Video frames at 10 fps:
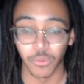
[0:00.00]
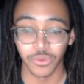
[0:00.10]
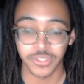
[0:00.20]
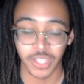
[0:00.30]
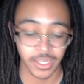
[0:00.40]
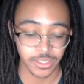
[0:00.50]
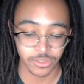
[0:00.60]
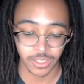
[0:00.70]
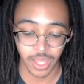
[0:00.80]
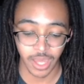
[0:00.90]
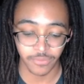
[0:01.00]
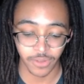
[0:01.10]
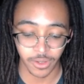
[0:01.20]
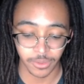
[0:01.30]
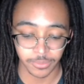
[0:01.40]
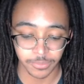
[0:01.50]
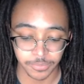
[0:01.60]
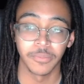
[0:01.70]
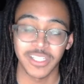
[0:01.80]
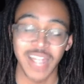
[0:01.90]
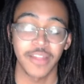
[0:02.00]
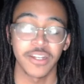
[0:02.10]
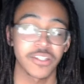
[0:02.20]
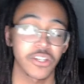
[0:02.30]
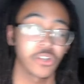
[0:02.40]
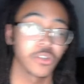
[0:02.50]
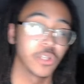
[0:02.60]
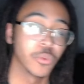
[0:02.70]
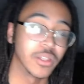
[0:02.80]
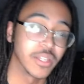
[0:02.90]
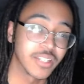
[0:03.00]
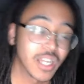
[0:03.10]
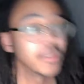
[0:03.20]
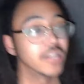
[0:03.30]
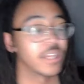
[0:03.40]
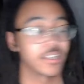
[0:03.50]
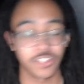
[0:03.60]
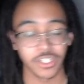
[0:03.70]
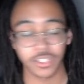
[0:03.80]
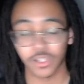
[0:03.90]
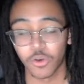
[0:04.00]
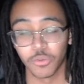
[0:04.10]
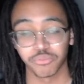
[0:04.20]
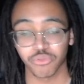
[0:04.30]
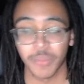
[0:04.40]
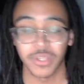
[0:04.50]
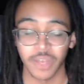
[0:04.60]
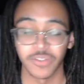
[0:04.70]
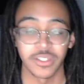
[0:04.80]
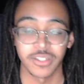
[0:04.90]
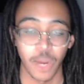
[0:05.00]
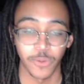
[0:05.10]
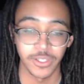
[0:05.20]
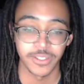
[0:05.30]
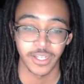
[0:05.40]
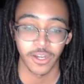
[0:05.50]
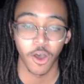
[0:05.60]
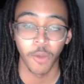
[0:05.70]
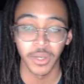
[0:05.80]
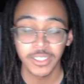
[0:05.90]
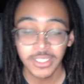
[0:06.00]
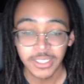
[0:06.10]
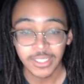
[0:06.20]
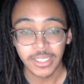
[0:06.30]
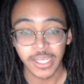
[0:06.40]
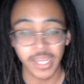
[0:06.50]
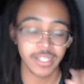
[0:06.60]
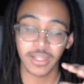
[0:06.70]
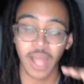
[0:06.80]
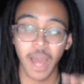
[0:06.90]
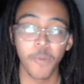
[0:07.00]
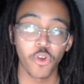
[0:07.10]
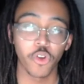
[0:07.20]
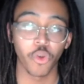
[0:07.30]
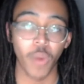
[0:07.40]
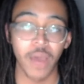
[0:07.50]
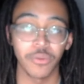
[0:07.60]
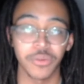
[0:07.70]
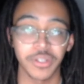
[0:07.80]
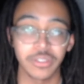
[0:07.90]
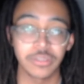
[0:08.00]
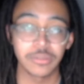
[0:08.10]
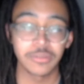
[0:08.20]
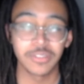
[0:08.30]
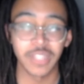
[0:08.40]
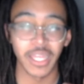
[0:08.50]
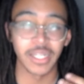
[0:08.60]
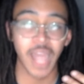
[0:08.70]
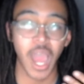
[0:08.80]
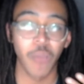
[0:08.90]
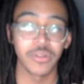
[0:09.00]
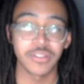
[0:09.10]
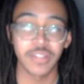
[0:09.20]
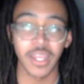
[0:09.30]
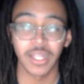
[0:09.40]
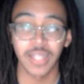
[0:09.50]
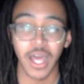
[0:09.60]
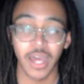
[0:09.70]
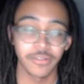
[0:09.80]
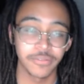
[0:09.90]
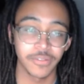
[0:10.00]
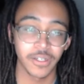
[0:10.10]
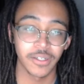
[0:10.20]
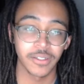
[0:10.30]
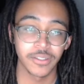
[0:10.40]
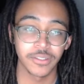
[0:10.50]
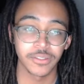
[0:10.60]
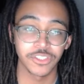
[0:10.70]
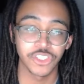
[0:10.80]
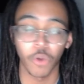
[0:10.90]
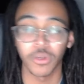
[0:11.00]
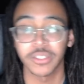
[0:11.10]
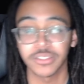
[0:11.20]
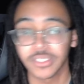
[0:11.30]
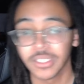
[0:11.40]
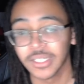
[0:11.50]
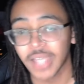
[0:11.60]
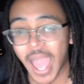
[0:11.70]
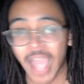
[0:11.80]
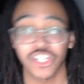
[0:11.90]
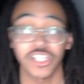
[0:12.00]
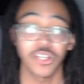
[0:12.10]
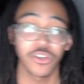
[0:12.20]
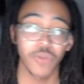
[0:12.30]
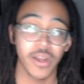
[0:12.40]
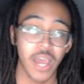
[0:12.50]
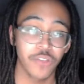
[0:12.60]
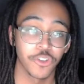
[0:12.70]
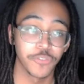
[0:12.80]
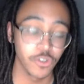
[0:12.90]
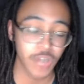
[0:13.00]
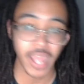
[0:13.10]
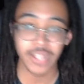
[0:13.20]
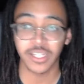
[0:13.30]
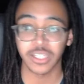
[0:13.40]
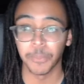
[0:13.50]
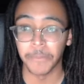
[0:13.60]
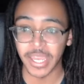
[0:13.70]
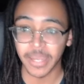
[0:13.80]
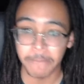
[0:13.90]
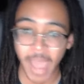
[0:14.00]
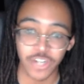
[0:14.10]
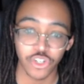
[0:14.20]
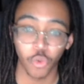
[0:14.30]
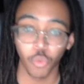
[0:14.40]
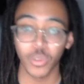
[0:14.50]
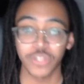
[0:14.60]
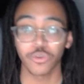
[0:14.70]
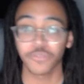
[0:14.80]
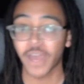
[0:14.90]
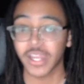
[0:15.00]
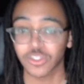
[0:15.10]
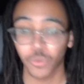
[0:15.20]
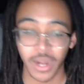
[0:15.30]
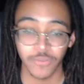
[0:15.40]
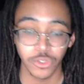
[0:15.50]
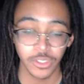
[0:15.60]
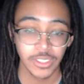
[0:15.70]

will say there's a lot of, it's not necessarily realistic. I mean, like, shit, like the whole premise of it is not realistic at all, but it is a lot more grounded than I would say a lot of shonen action series right now. So if you're not into like the big magical wizard fights or whatever,